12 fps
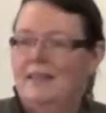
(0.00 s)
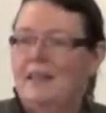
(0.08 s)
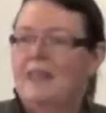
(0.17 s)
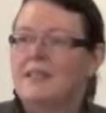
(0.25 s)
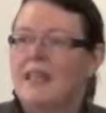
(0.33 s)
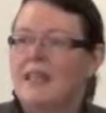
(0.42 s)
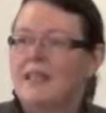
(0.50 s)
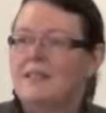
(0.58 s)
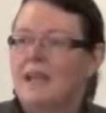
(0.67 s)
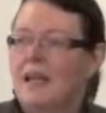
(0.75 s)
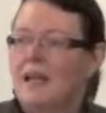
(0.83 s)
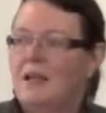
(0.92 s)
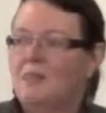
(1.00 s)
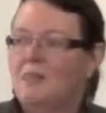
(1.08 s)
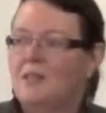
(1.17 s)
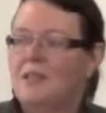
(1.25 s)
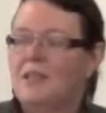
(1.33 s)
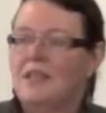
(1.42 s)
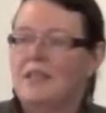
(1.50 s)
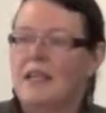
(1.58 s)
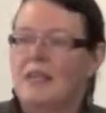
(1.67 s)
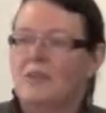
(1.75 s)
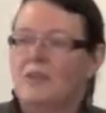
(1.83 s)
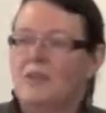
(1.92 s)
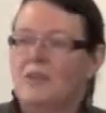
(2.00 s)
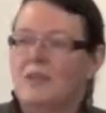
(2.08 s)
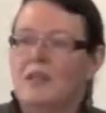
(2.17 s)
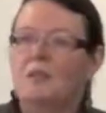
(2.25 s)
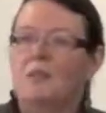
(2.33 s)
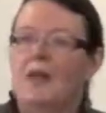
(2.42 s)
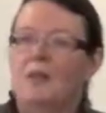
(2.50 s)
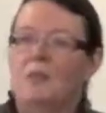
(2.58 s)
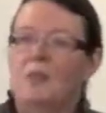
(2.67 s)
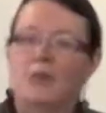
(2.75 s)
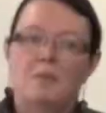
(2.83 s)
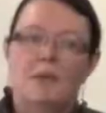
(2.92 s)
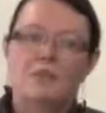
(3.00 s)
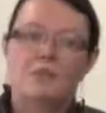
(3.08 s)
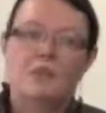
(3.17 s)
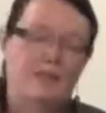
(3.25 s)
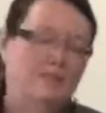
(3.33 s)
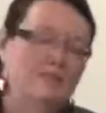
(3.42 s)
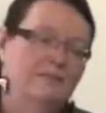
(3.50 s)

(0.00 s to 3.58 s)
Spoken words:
They take time to sit down and think about, what am I doing?